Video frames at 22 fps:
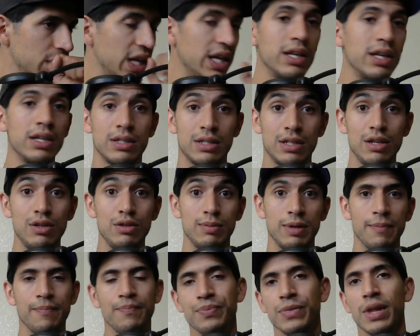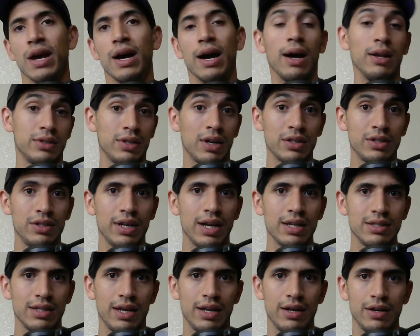Excuse me. I'll talk to you
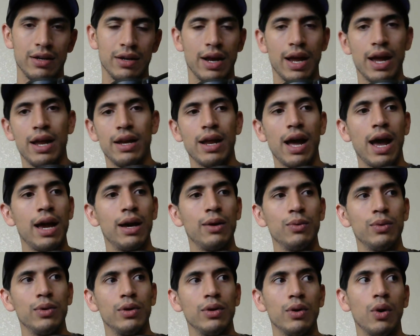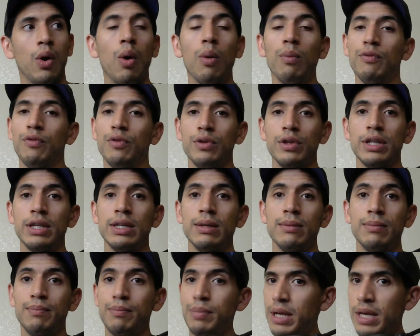guys later, and I will hopefully
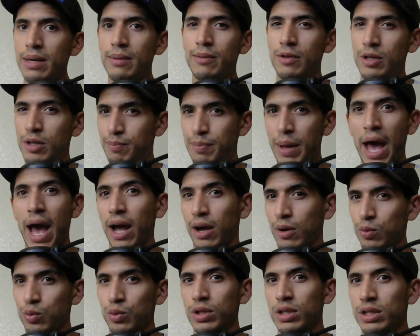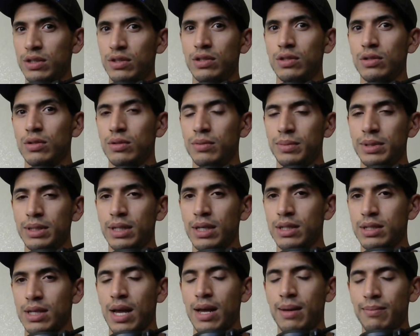be back really soon because
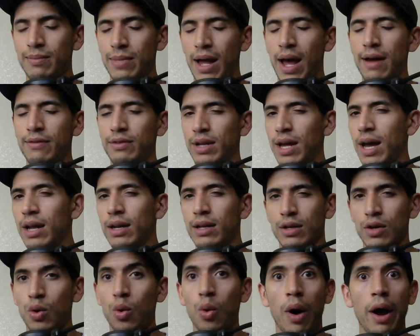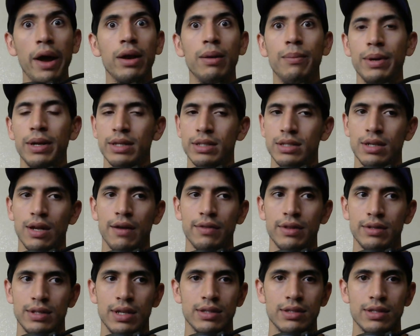I have to edit quite a bit of stuff
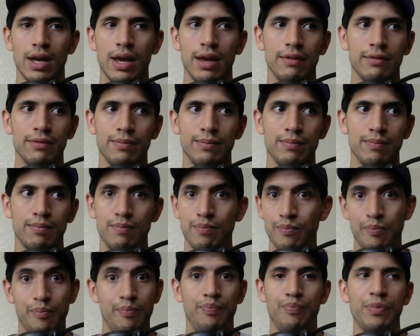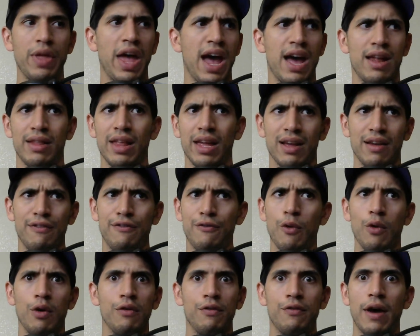since I've had like a
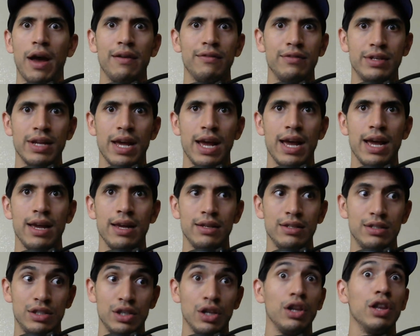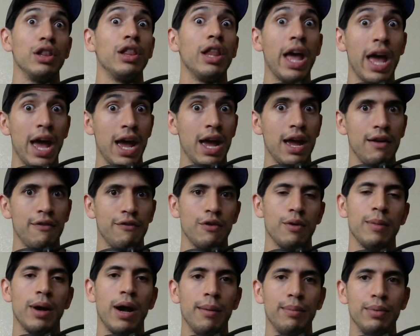4 or 5 day delay
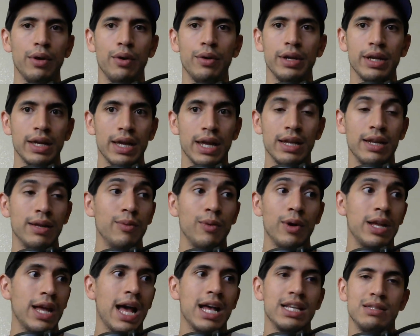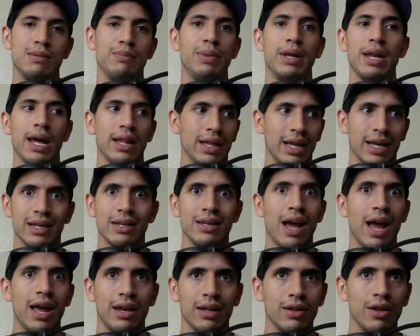from uploading, and it hasn't been at like
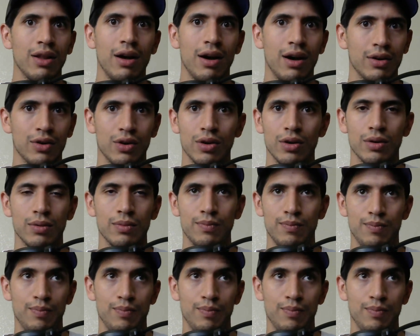9 o'clock or